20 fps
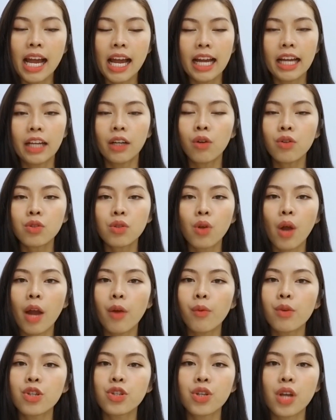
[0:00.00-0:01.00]
And also I
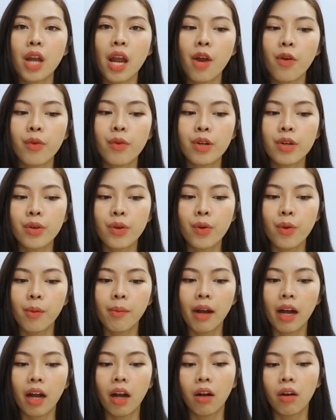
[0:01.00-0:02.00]
will share with you
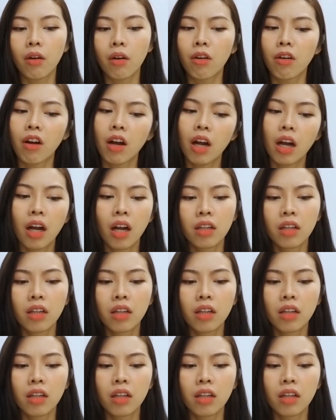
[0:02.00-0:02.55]
about